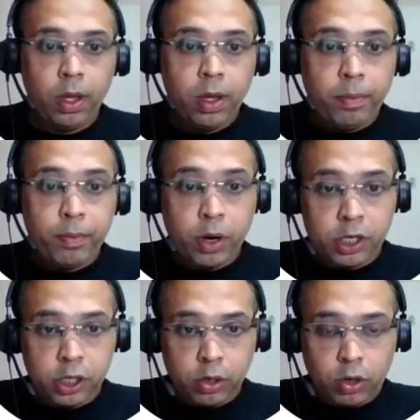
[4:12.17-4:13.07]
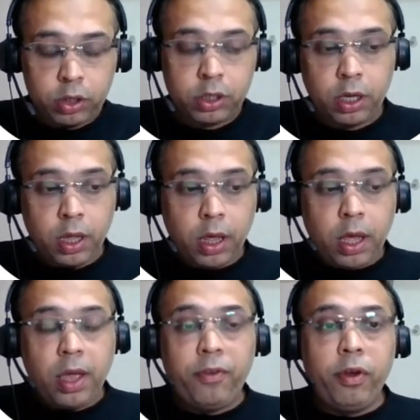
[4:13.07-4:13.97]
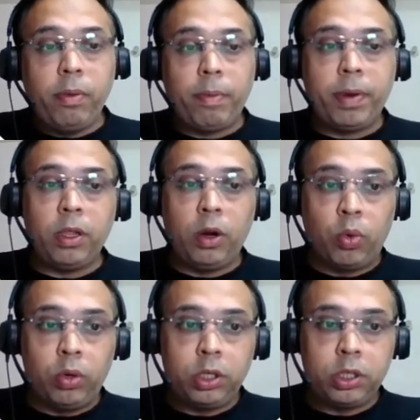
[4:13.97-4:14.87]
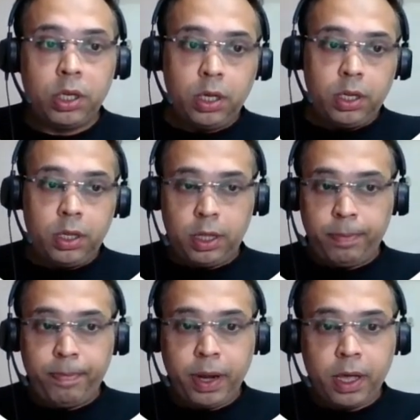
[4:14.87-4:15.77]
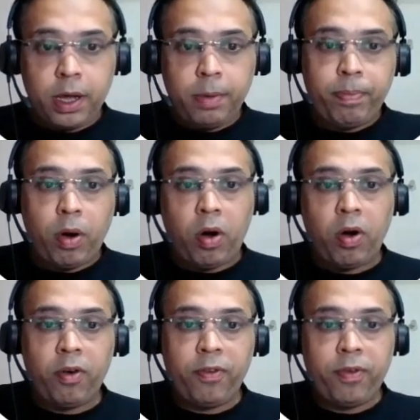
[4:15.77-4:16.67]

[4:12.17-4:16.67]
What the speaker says: Production cost. If you remember the notes, the breakup of